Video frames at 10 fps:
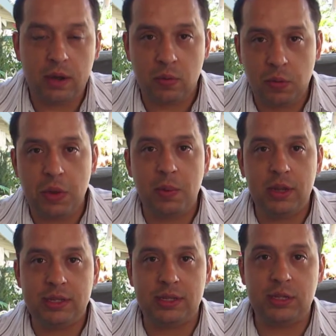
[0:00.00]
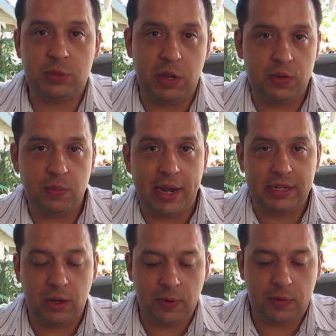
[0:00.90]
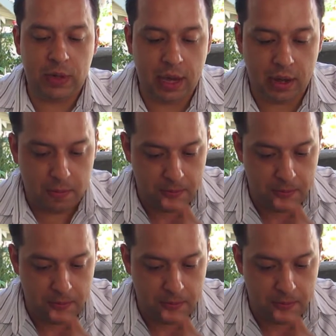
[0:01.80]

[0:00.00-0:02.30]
remember this is a speech from 1958,